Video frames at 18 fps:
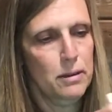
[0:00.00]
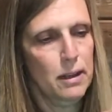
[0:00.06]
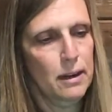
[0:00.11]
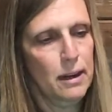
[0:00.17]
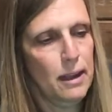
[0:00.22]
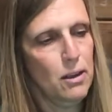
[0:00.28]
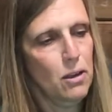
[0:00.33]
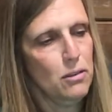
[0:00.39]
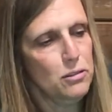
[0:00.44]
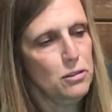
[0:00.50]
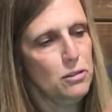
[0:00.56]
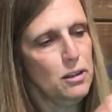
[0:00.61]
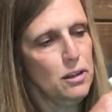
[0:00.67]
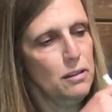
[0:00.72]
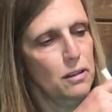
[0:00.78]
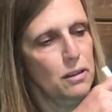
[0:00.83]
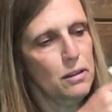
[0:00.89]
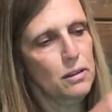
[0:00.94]
And I also did
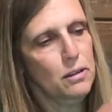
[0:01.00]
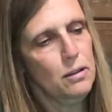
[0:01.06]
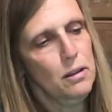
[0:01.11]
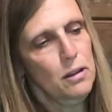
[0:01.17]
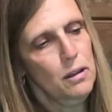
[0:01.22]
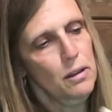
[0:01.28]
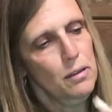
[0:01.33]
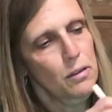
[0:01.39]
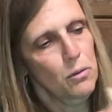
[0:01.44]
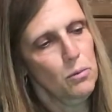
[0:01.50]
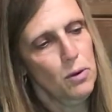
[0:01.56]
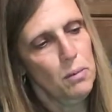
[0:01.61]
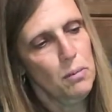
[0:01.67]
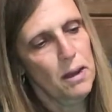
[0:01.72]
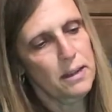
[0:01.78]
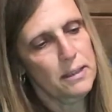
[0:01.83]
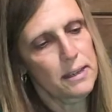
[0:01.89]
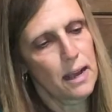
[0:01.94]
the rim
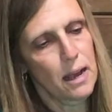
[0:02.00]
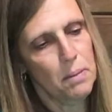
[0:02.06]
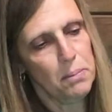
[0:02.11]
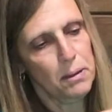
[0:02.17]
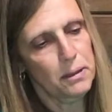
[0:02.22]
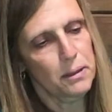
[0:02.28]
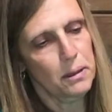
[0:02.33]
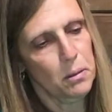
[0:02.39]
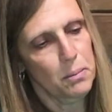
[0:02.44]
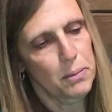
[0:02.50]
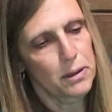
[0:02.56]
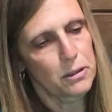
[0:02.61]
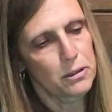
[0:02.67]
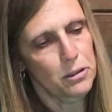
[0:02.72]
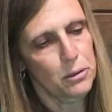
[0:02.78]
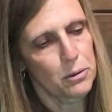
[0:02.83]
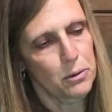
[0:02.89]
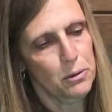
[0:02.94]
on top a little bit
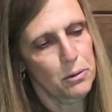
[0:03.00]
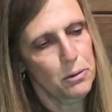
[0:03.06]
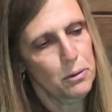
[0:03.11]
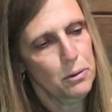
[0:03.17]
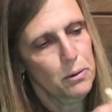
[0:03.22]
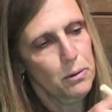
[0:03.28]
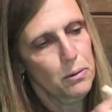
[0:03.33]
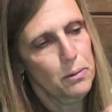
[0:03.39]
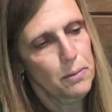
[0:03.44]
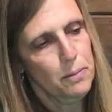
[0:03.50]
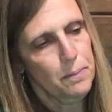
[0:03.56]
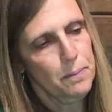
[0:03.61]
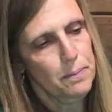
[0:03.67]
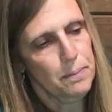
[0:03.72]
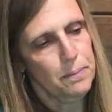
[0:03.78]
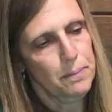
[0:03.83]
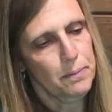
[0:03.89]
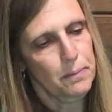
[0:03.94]
too,
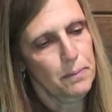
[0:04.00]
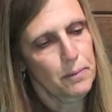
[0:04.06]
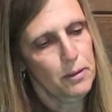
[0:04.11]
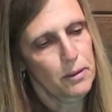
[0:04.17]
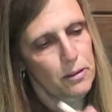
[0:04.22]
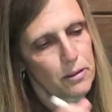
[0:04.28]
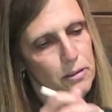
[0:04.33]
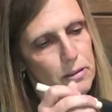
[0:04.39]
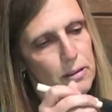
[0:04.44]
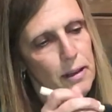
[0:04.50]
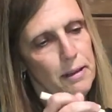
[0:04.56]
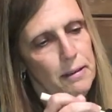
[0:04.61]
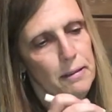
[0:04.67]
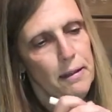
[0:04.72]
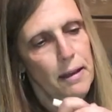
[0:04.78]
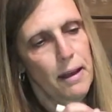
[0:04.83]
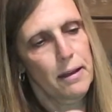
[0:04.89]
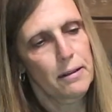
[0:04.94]
just like
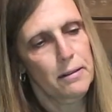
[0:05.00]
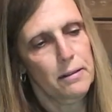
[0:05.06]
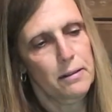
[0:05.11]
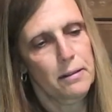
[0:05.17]
that.